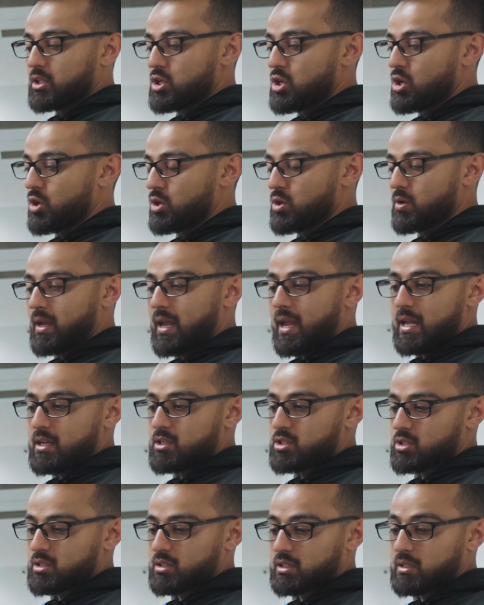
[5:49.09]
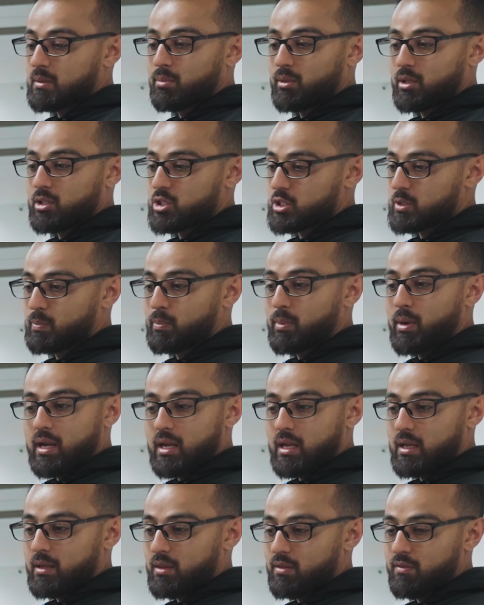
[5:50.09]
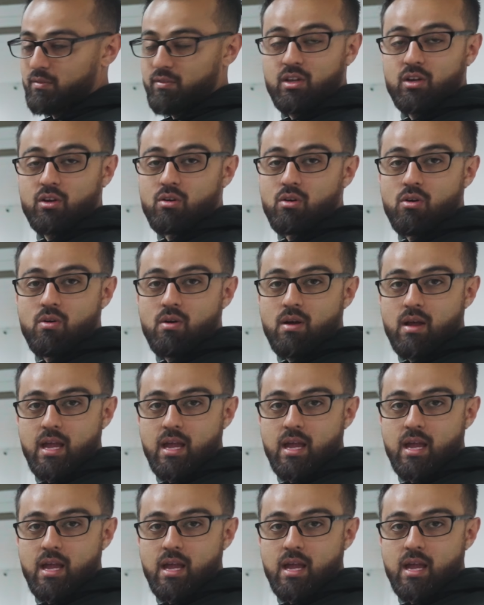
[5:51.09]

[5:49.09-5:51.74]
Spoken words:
You know, you can just simply spray the vehicle